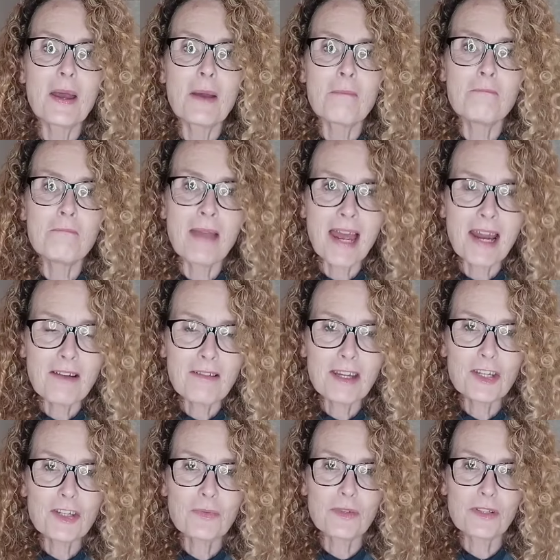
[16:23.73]

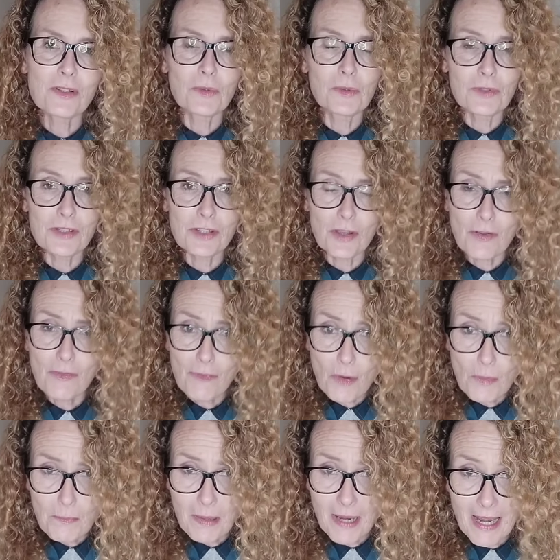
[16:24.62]
Marriage was also
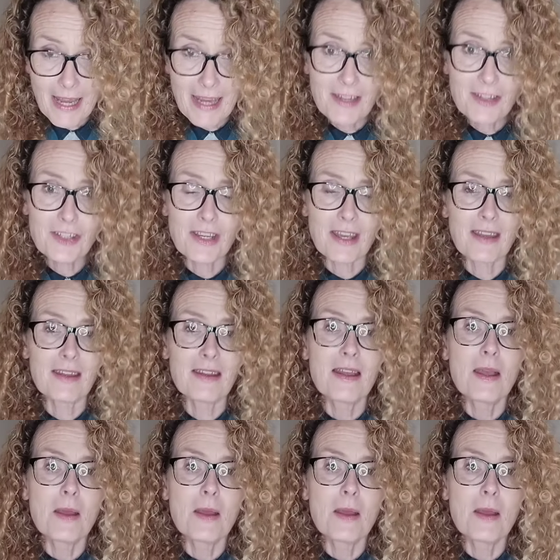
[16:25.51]
for pleasure.